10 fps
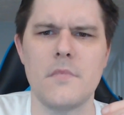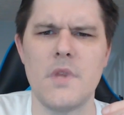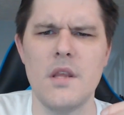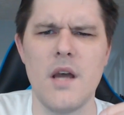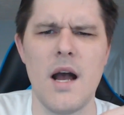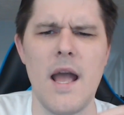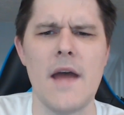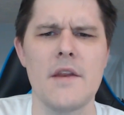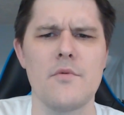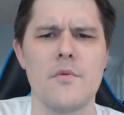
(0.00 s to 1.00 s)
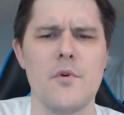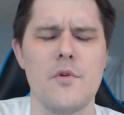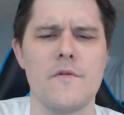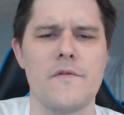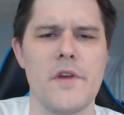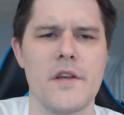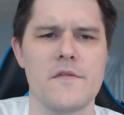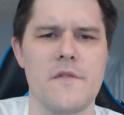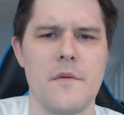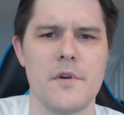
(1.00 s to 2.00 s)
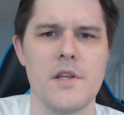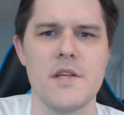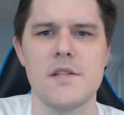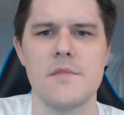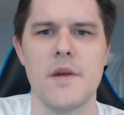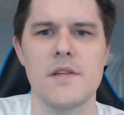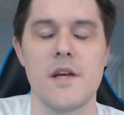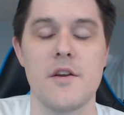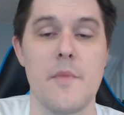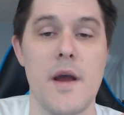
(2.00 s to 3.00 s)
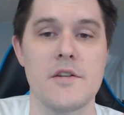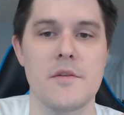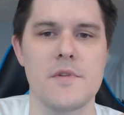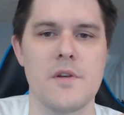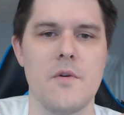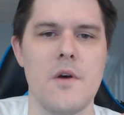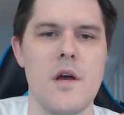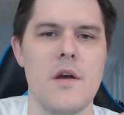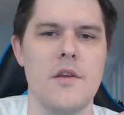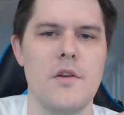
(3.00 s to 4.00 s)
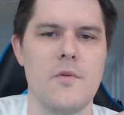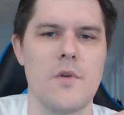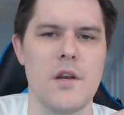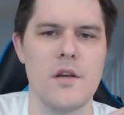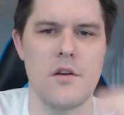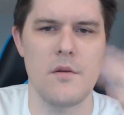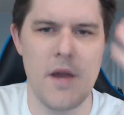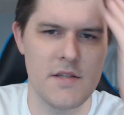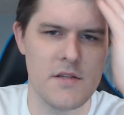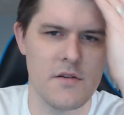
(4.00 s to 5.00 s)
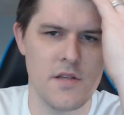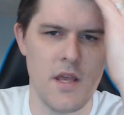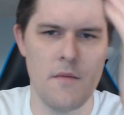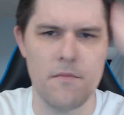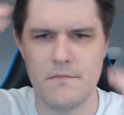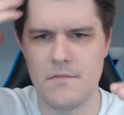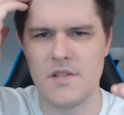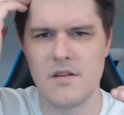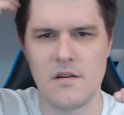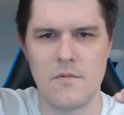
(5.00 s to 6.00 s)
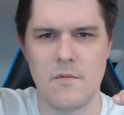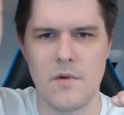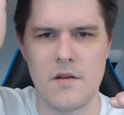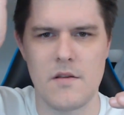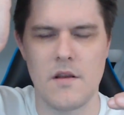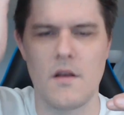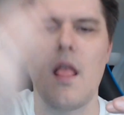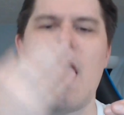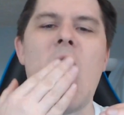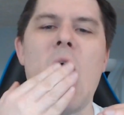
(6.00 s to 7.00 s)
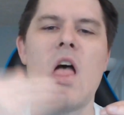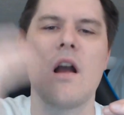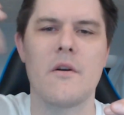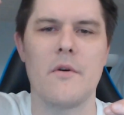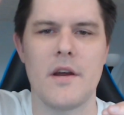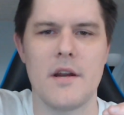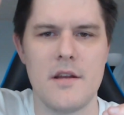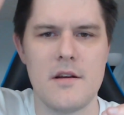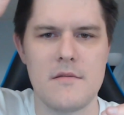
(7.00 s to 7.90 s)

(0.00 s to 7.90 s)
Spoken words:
add and remove things from your list based on your matchup. So you get into your Masters game. Weird thing going on here.